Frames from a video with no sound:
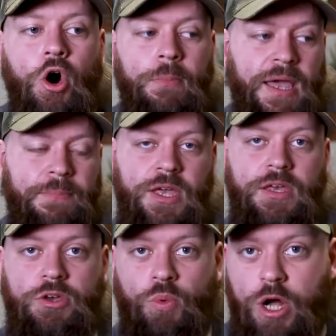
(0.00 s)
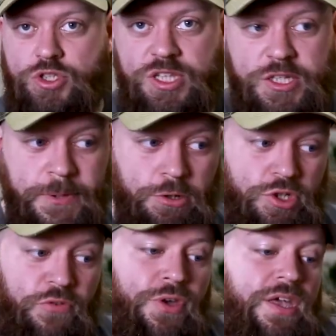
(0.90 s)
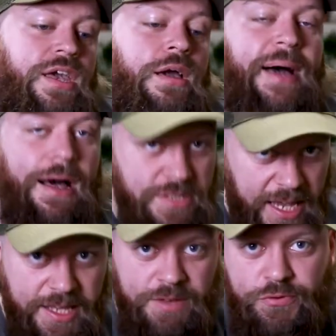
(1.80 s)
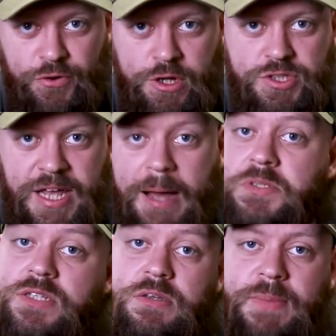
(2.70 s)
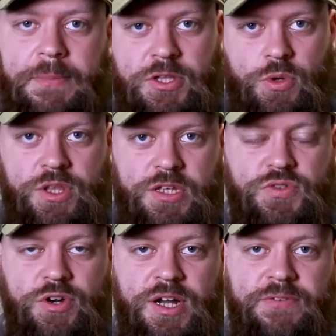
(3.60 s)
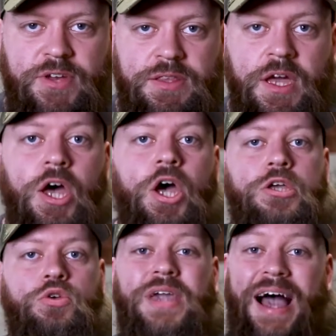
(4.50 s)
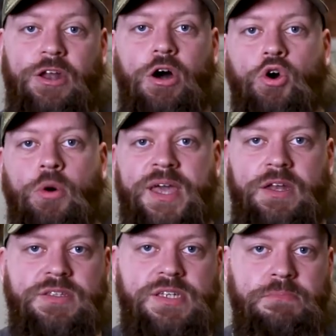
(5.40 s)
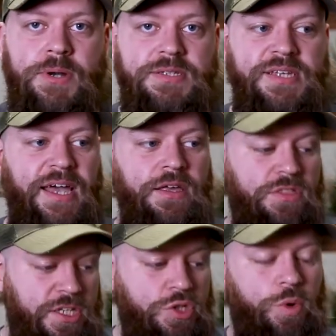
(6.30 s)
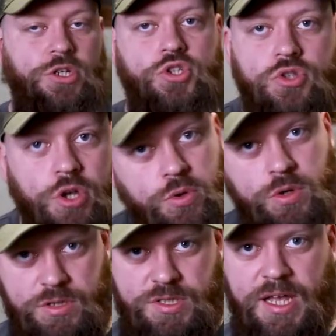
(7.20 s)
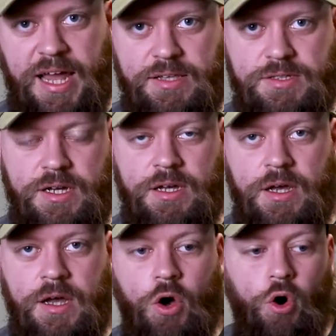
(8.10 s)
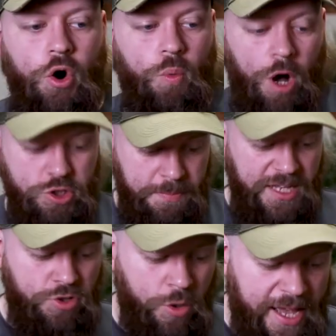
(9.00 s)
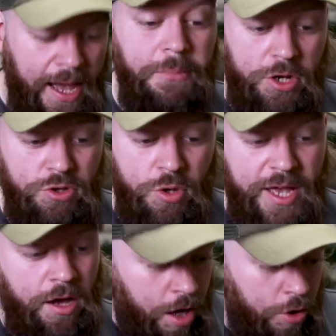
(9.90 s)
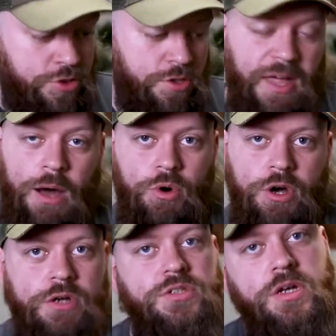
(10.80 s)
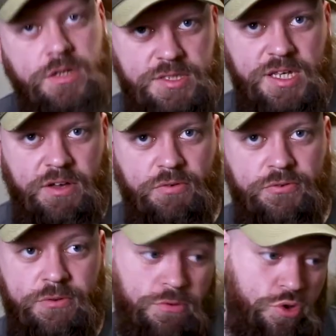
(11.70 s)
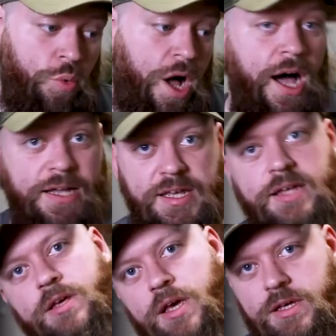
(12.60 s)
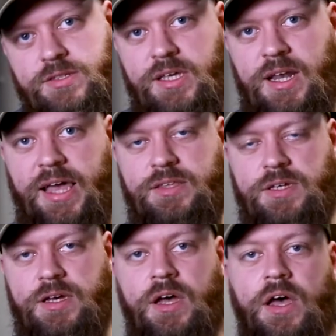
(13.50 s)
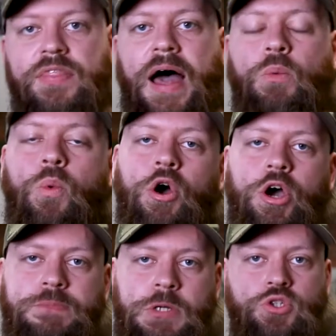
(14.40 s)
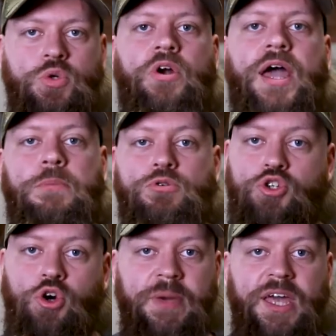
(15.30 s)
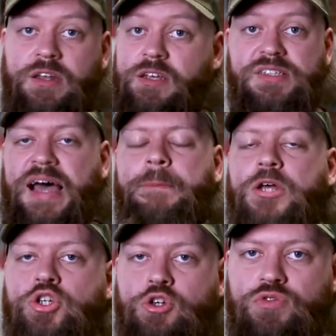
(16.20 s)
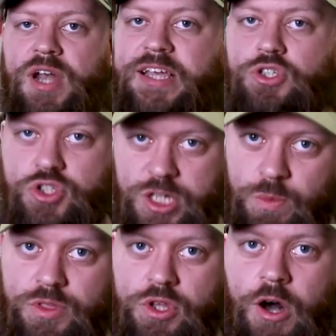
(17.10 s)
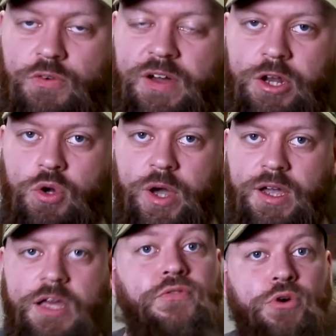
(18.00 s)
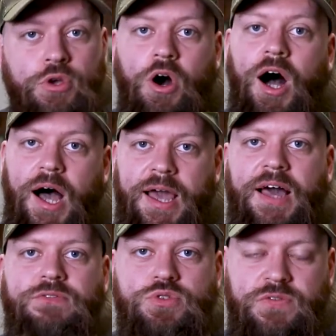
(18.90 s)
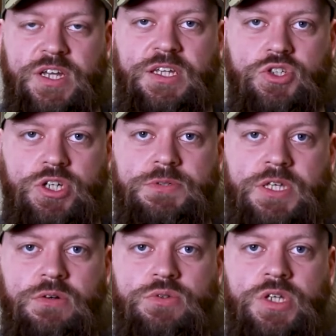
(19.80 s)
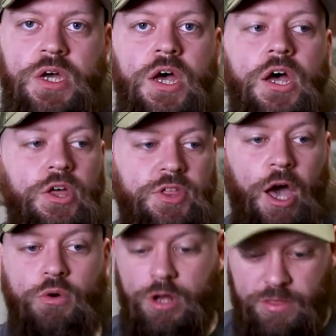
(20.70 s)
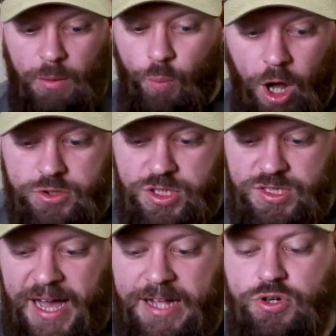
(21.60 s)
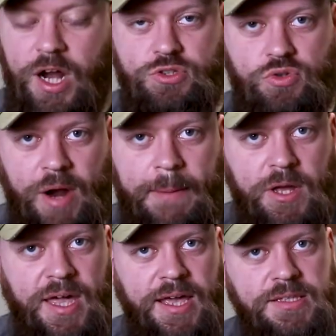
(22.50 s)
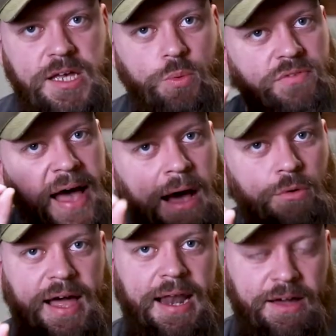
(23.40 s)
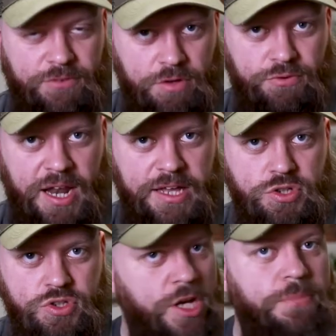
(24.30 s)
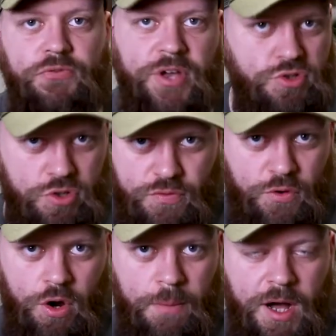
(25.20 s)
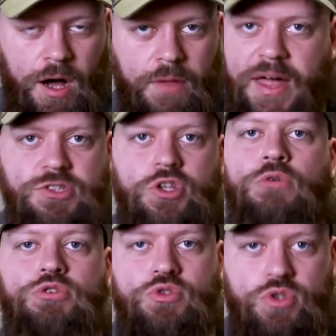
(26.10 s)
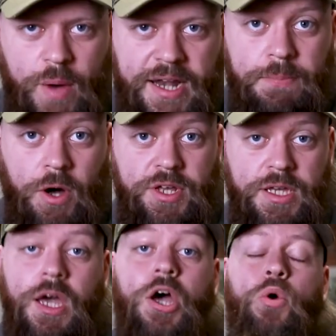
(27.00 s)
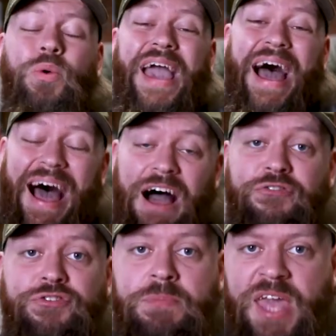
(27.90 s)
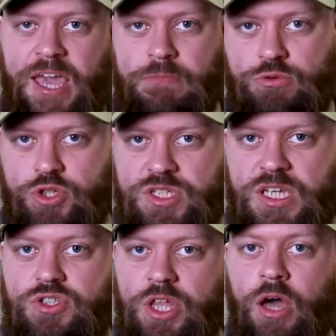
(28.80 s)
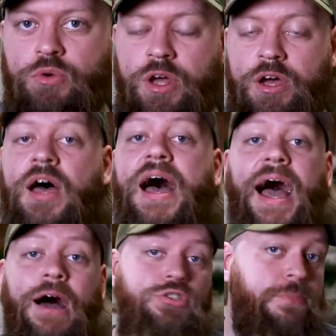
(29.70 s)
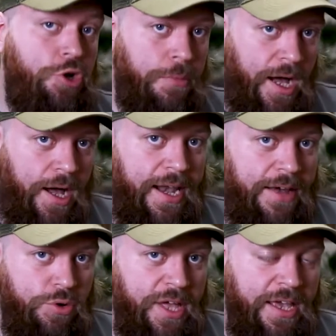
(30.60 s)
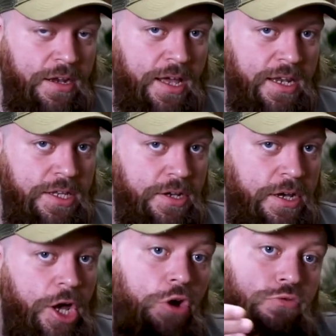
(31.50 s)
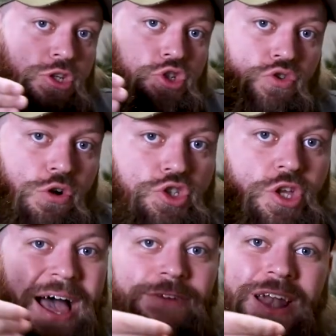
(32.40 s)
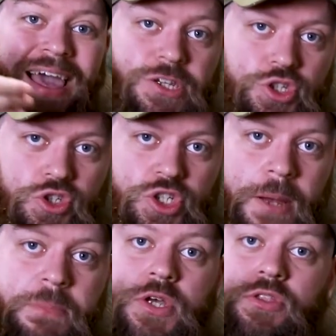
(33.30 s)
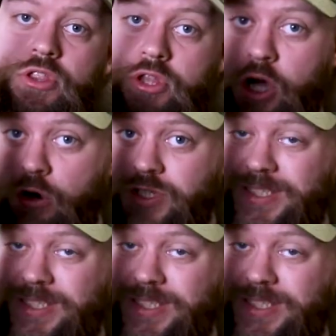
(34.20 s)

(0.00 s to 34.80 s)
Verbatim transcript: or maybe you're watching this because you're thinking about taking first steps into maybe doing this for a living, you cannot come in and simply say, This is what you should do, see you later. Or watch me do it, I'm going to do it. Oh, awesome, that worked. See if do what I did, see you later. That worked because you were able to come in and establish a good relationship with the dog very quickly through your higher levels of leadership skills. The owner then watches that, tries to replicate it without that level of relationship, and things just fall apart. That's no use to anybody. We have to be able to teach the owner how to become a high level canine leader, restructure that relationship so that the dog